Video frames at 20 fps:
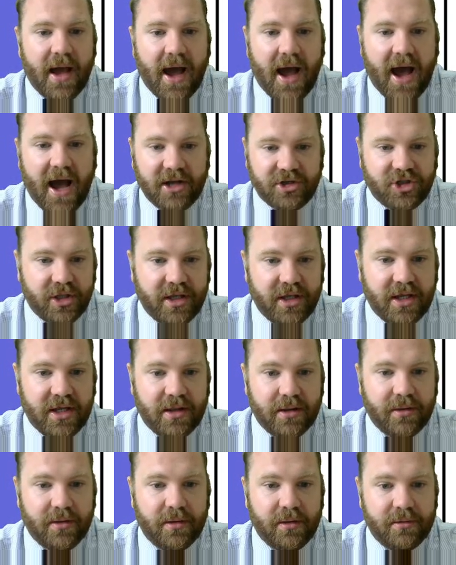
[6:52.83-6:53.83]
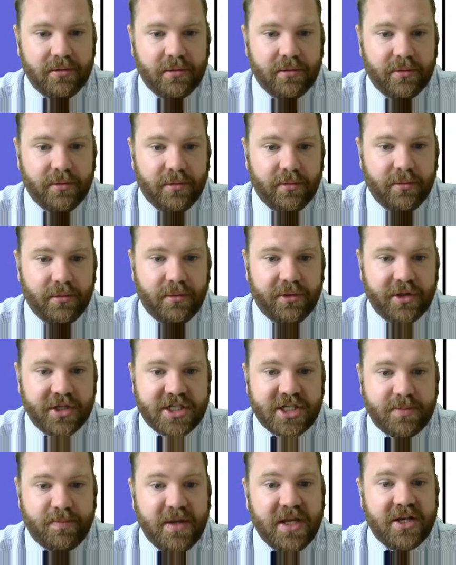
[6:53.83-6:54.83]
actually the
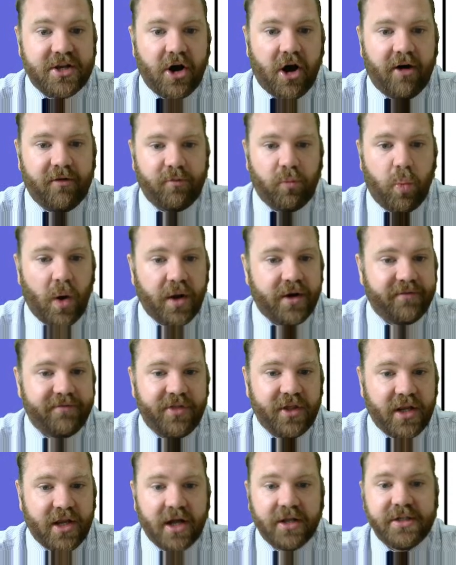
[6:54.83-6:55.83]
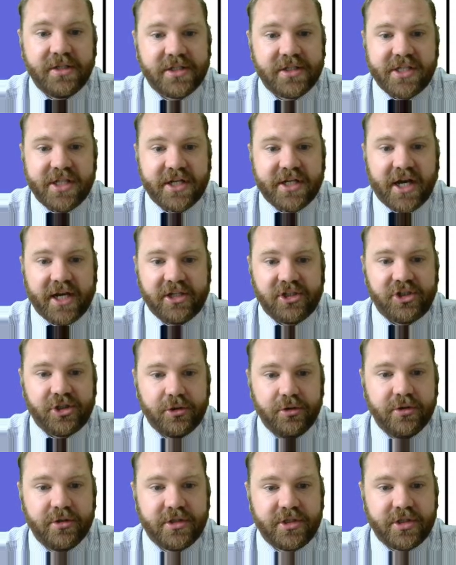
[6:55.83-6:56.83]
speed of one of the guns that I
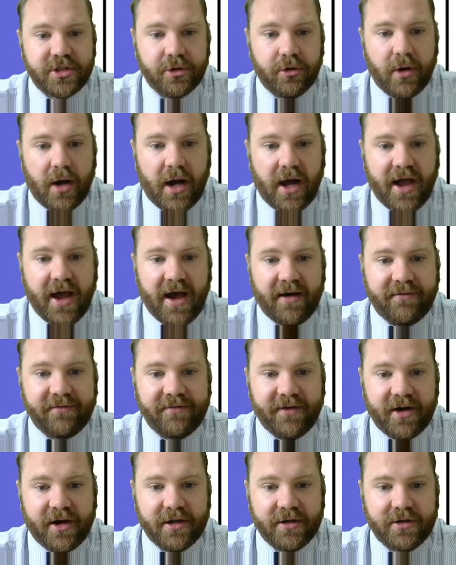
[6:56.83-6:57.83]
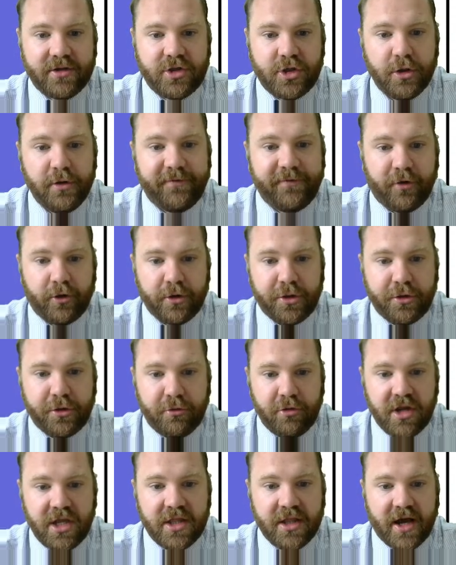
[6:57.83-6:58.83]
shoot. So I have a
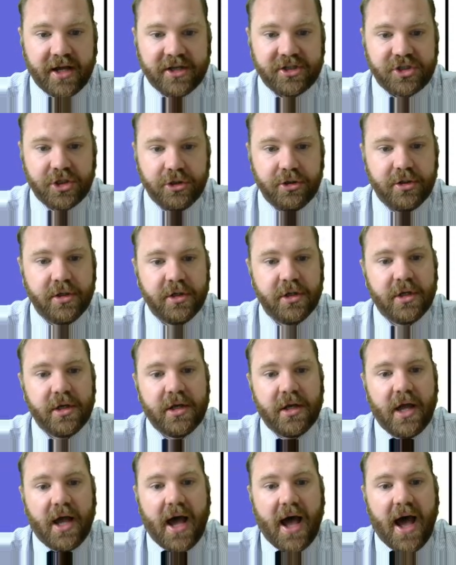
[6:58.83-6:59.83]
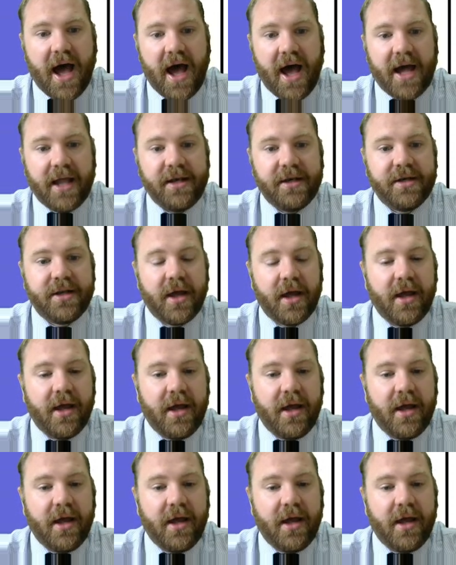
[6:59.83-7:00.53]
243 that I shoot, and